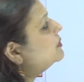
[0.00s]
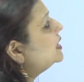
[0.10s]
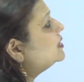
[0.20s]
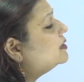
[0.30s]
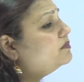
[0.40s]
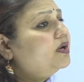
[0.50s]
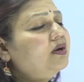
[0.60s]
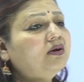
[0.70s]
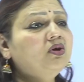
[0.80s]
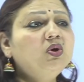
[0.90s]
made him
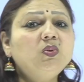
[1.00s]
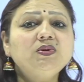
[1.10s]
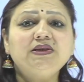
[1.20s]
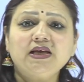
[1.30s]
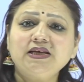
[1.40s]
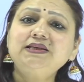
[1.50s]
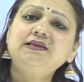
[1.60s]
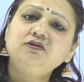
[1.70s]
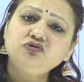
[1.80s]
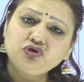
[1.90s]
lose his
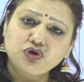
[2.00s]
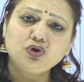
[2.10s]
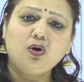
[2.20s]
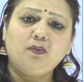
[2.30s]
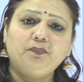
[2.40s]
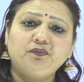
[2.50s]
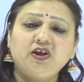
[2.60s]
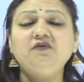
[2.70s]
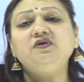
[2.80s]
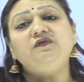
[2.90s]
job.
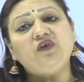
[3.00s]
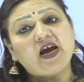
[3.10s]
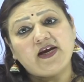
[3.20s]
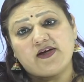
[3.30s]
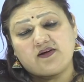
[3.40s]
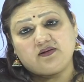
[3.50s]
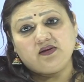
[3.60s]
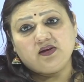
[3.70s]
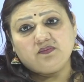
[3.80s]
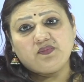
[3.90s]
He was fired
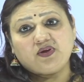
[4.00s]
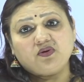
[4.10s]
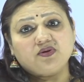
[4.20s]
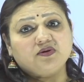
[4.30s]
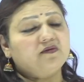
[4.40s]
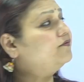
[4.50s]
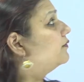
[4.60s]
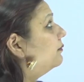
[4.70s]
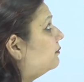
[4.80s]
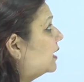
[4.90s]
because of
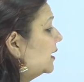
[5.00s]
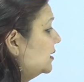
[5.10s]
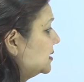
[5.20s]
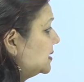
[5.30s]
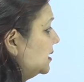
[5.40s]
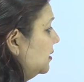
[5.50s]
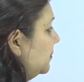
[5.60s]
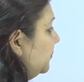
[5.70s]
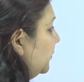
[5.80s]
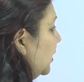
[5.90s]
cachexia.
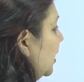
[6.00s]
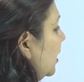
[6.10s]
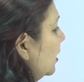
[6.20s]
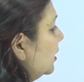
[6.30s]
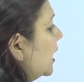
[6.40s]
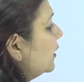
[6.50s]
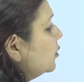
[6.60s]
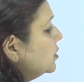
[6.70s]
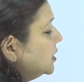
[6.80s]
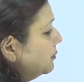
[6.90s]

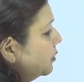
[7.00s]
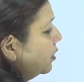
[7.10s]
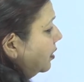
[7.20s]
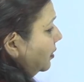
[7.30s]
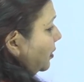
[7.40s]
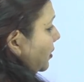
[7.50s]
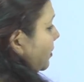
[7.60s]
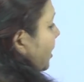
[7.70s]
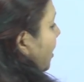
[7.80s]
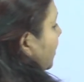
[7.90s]
Cacodemon.
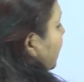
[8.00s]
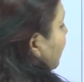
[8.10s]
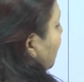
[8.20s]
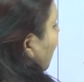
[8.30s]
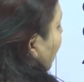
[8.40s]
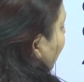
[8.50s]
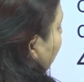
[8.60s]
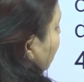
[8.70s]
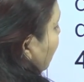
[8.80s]
Now demon. You